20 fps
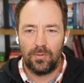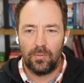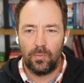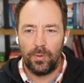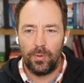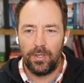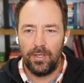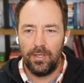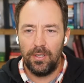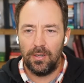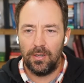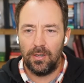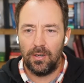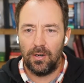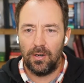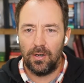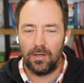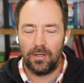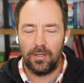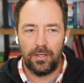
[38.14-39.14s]
We
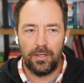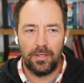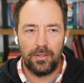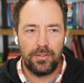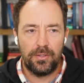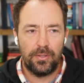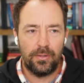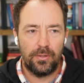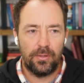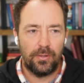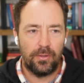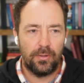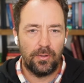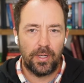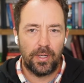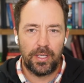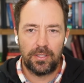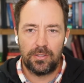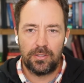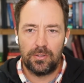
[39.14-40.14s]
are going to do
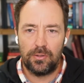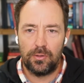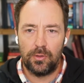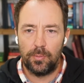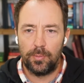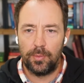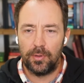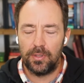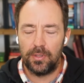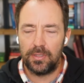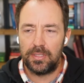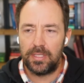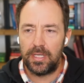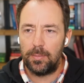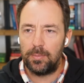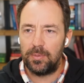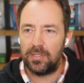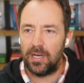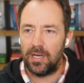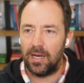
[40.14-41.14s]
a super
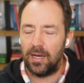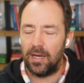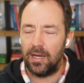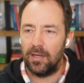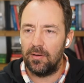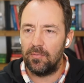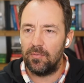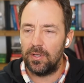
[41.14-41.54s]
deep dive